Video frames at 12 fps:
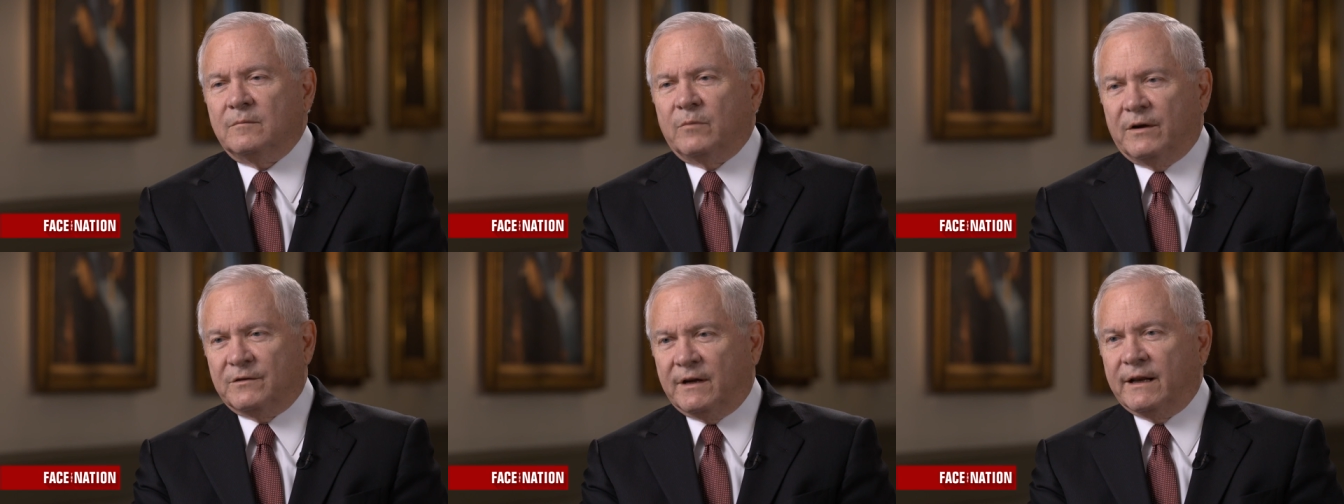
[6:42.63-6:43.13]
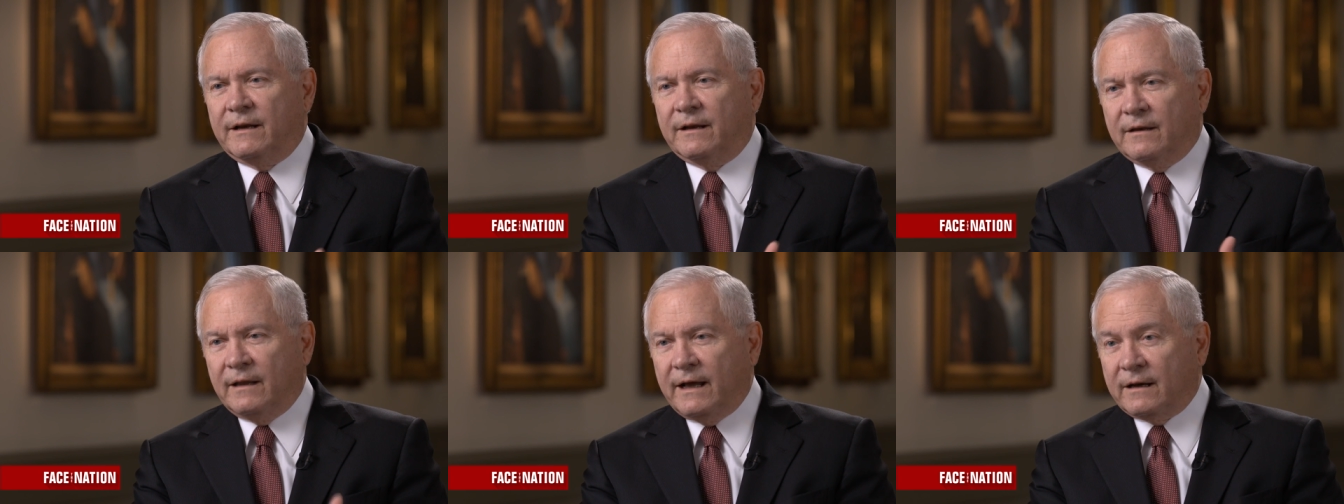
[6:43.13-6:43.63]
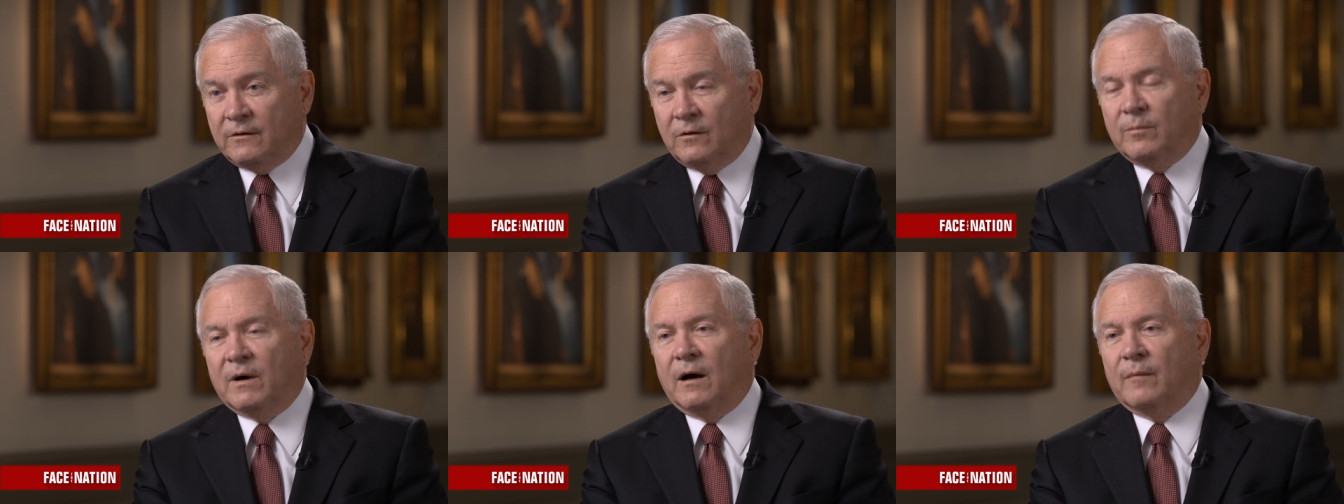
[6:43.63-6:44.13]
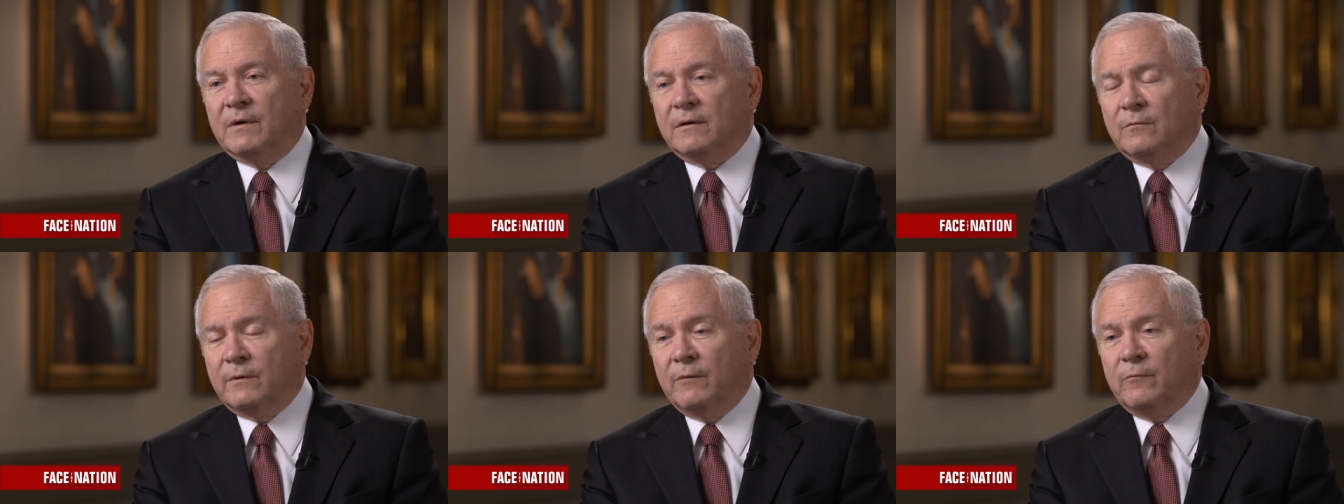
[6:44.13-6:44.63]
President-elect
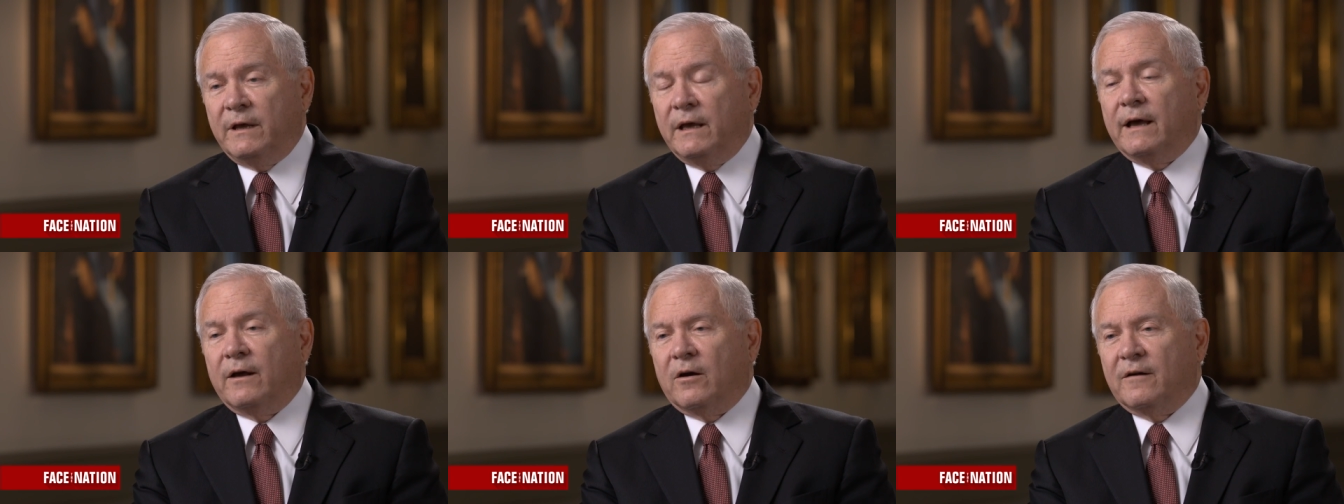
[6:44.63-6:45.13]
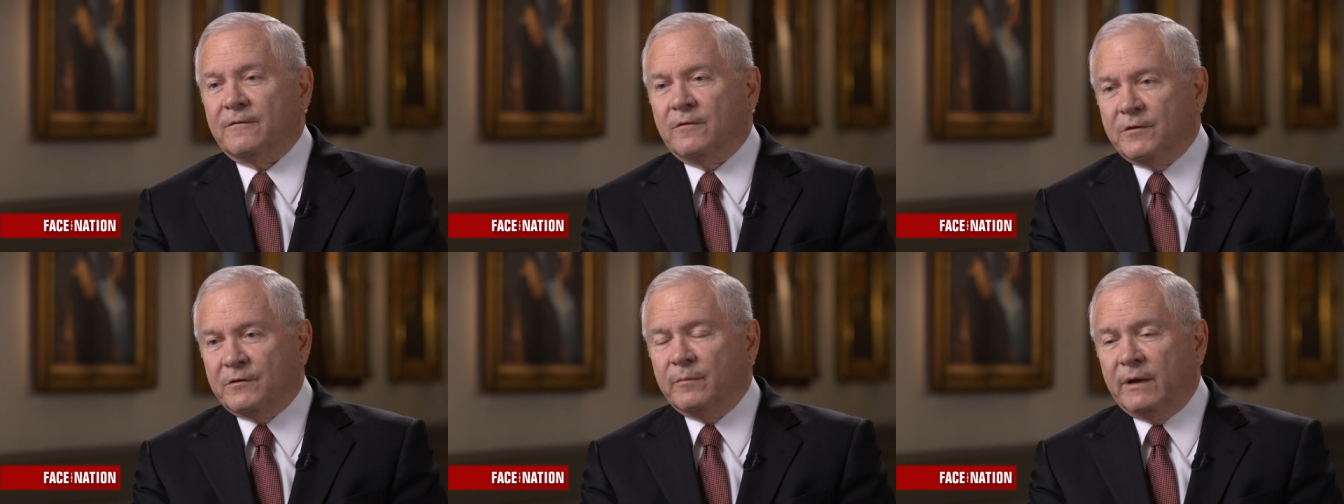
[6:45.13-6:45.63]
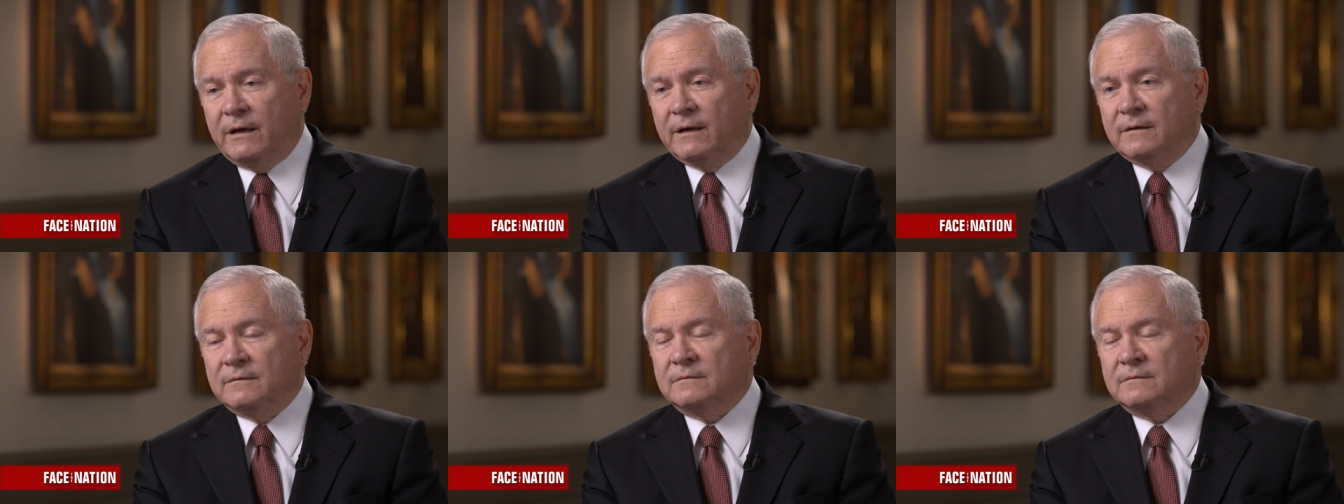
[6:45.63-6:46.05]
Obama, when we had our first meeting.